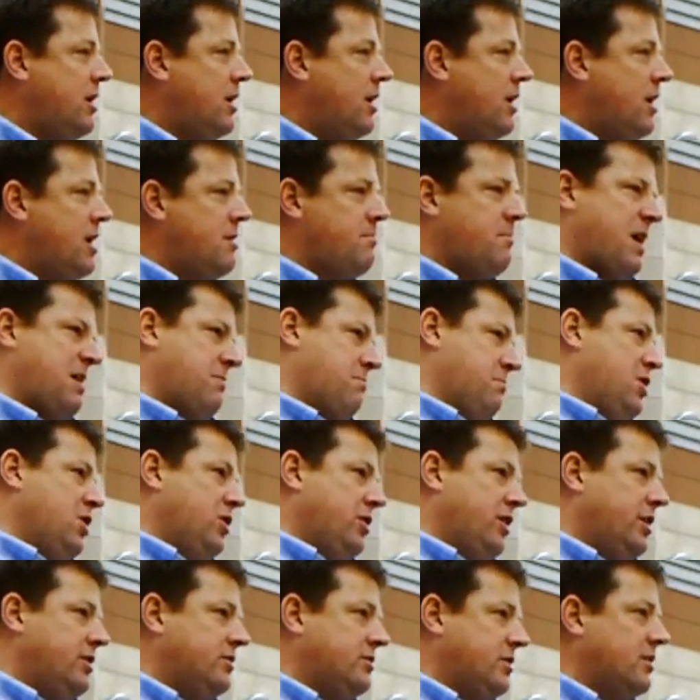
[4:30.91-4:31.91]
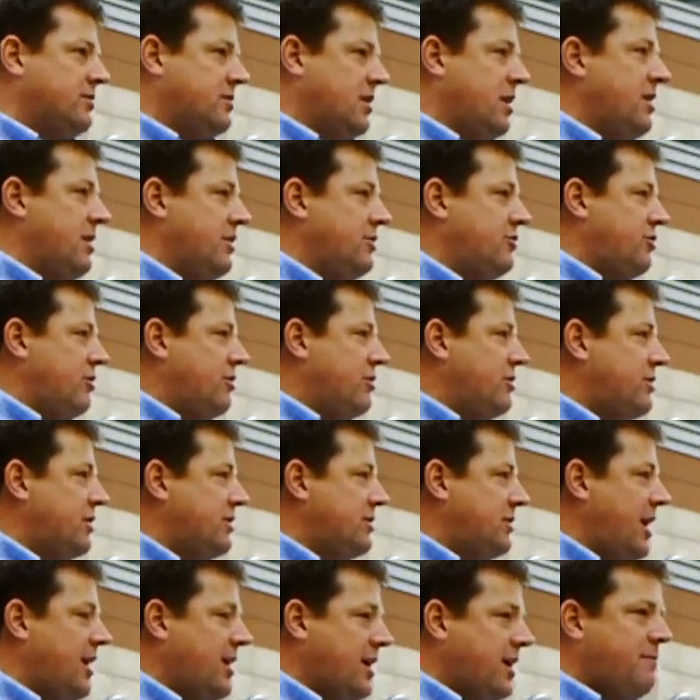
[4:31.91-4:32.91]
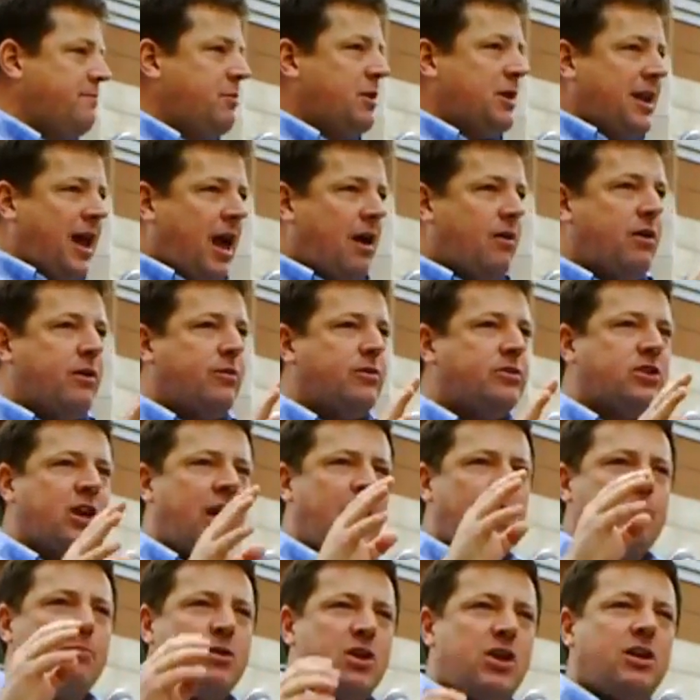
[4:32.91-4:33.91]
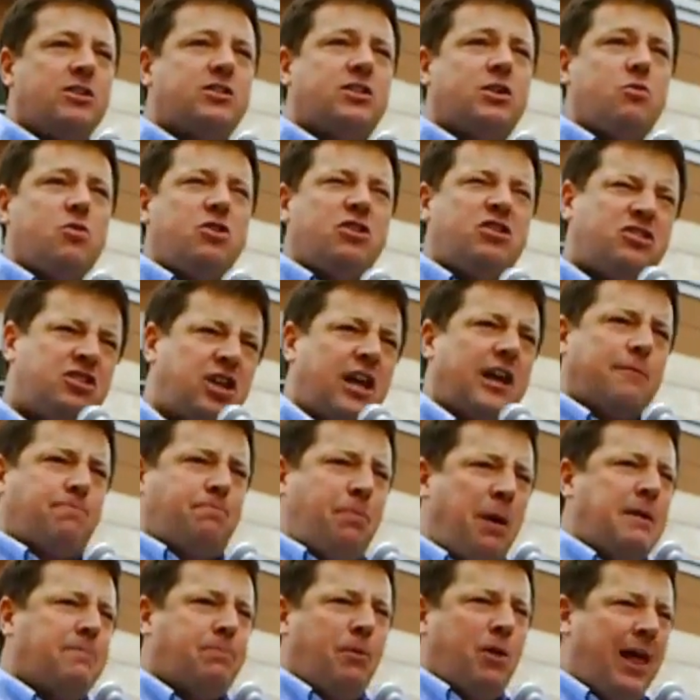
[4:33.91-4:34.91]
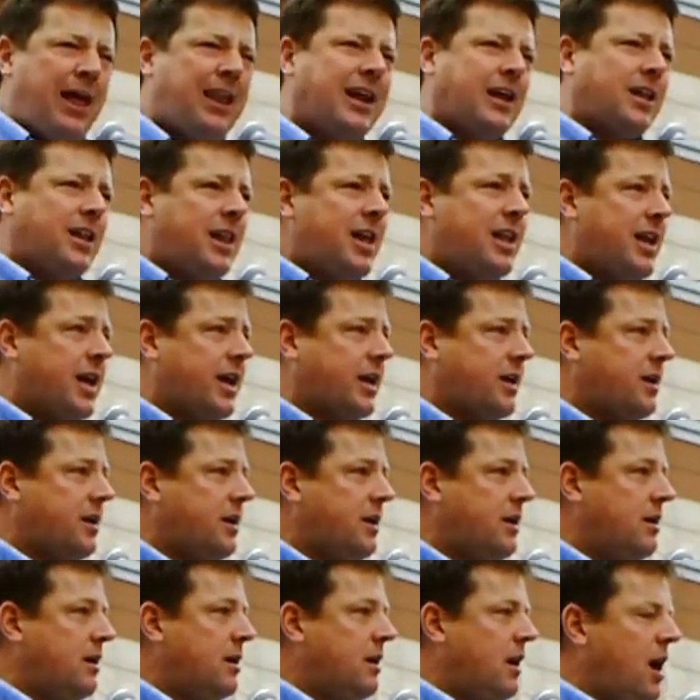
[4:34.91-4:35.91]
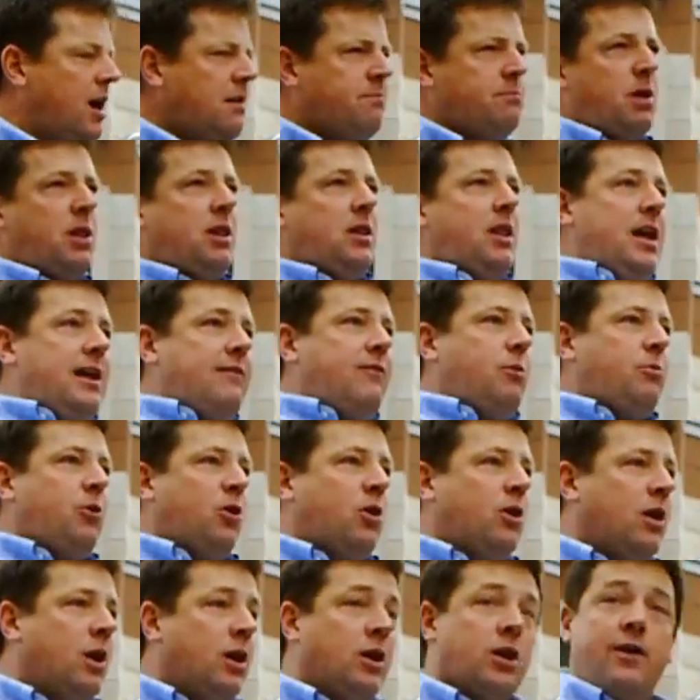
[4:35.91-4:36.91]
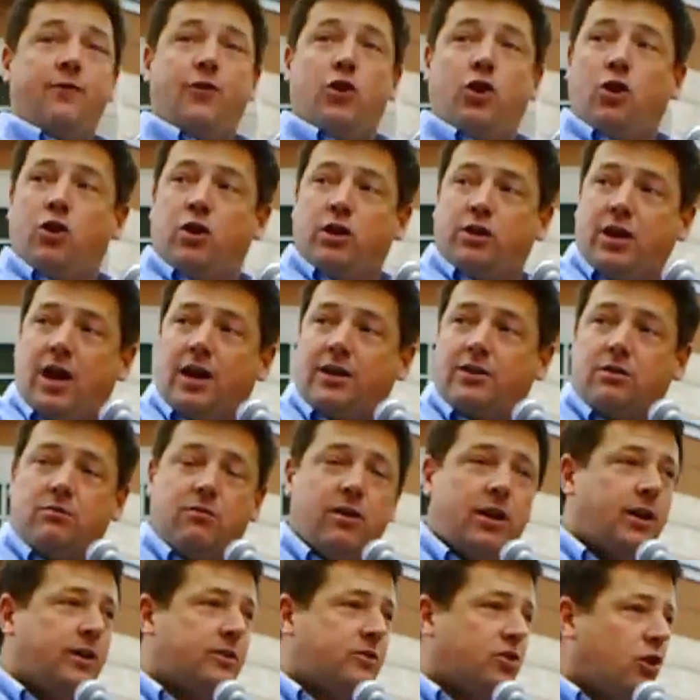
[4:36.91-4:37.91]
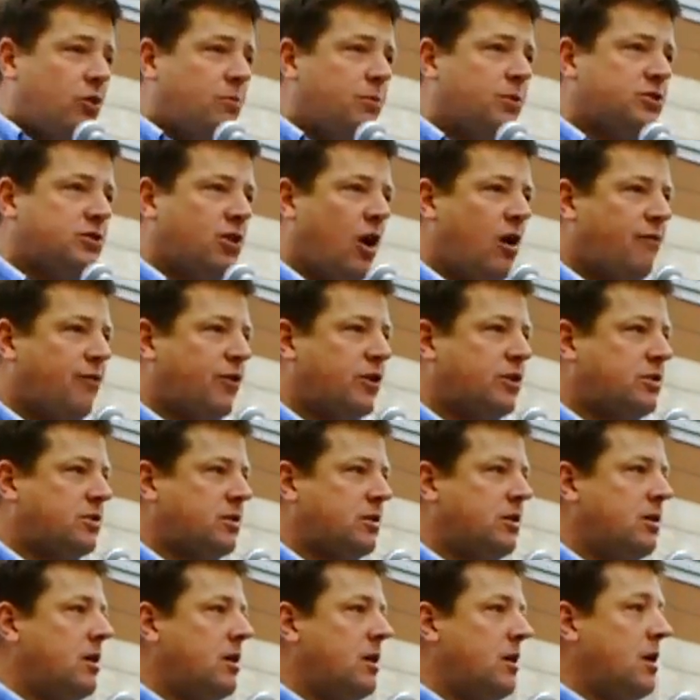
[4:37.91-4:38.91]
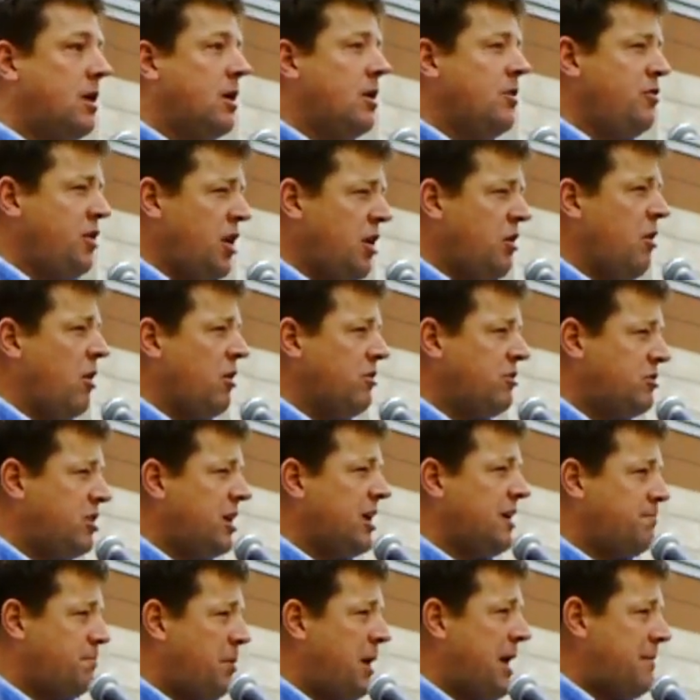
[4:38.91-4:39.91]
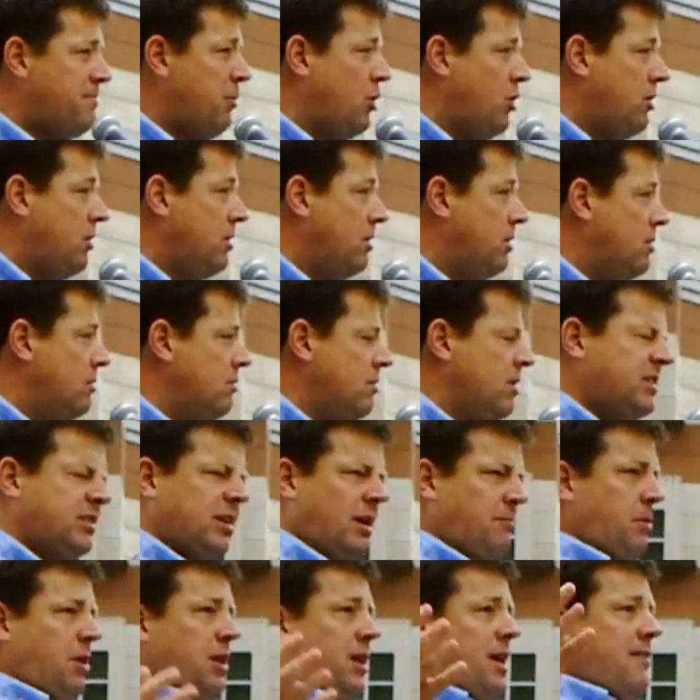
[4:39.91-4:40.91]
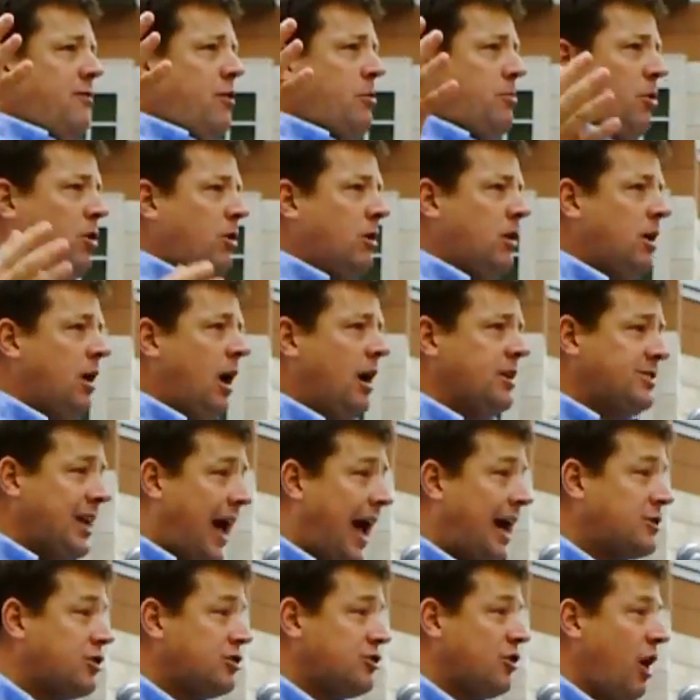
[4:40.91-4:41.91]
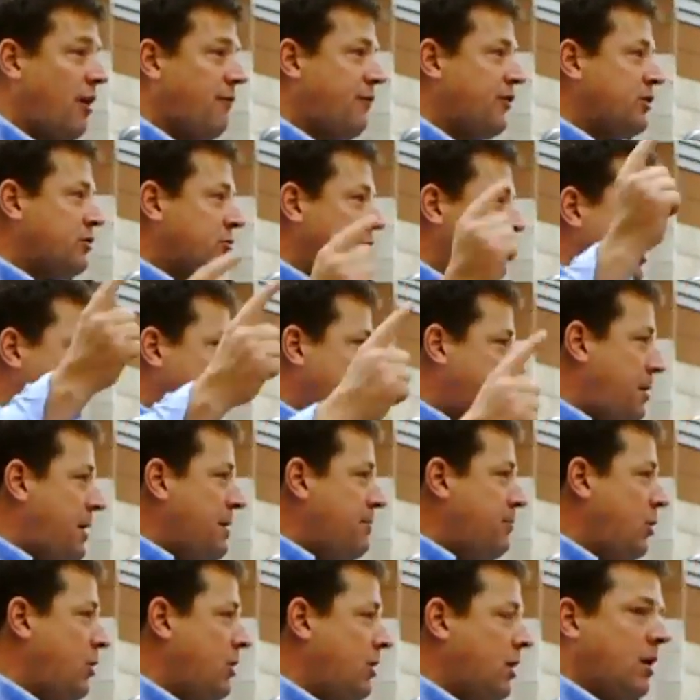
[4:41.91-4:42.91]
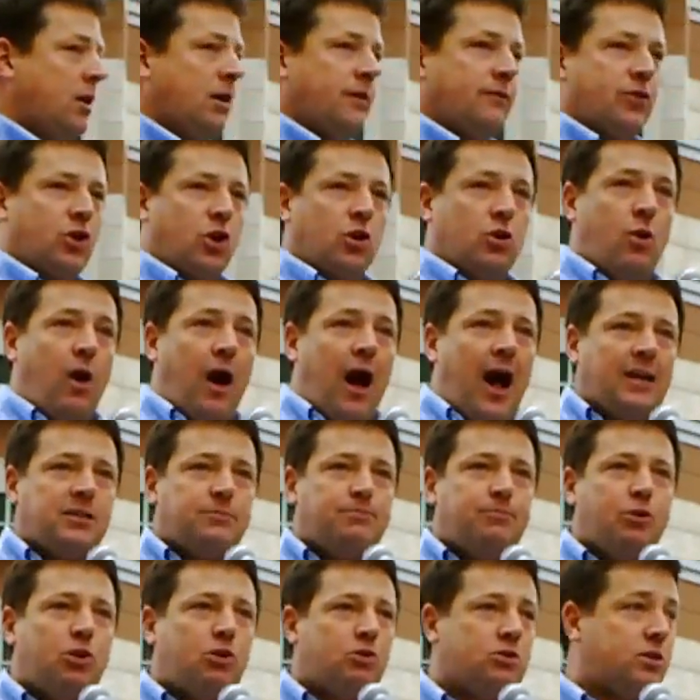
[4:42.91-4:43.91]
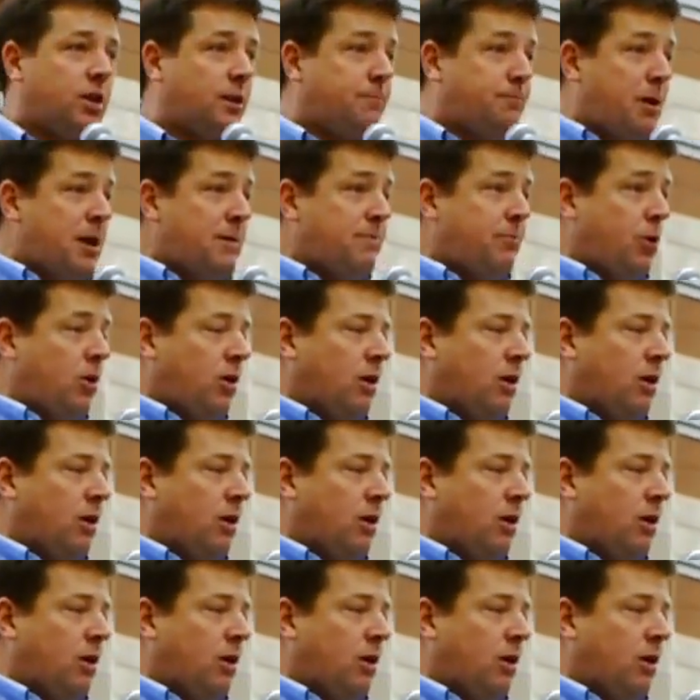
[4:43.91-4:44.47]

He'd made millions as an insurance executive, but now because there were sick people at a clinic. Unbelievable. If you go to Dr. Rennie Tober's office, there are sick people. It's unbelievable. A doctor's office with sick people. You go to a hospital, sick people.